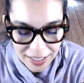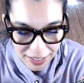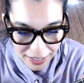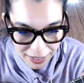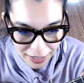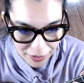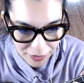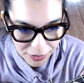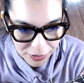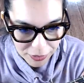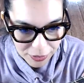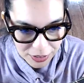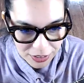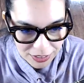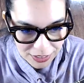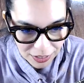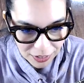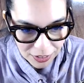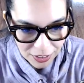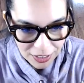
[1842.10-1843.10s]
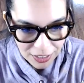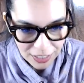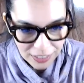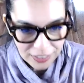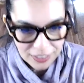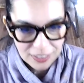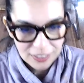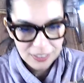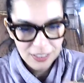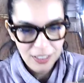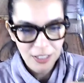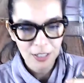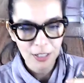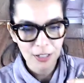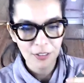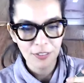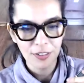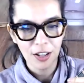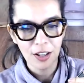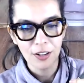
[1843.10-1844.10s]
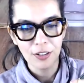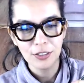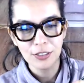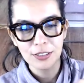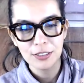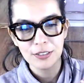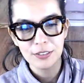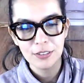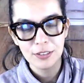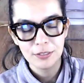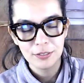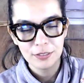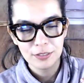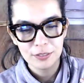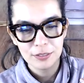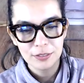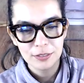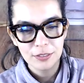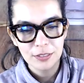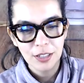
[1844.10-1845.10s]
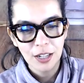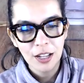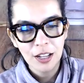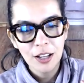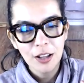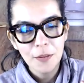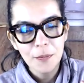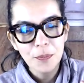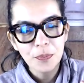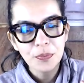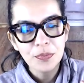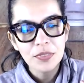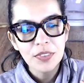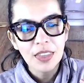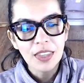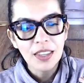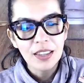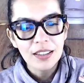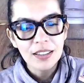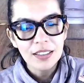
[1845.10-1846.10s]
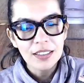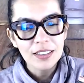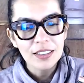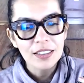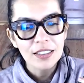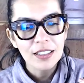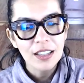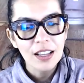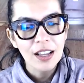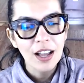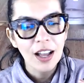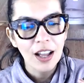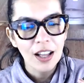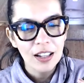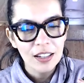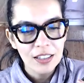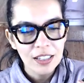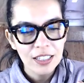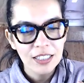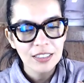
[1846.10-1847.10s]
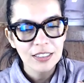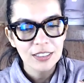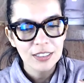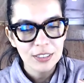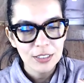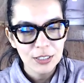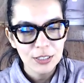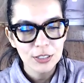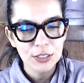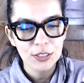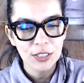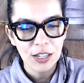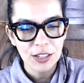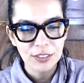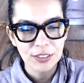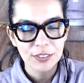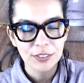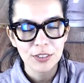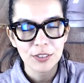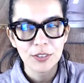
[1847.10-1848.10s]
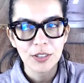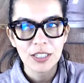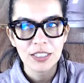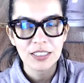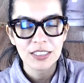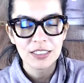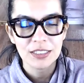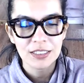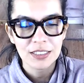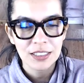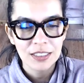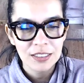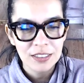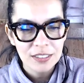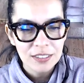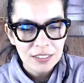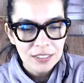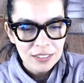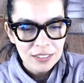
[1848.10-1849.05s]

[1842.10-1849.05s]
hey everyone, sounded like the start of House to the um uh, like the start to House of the Rising Sun.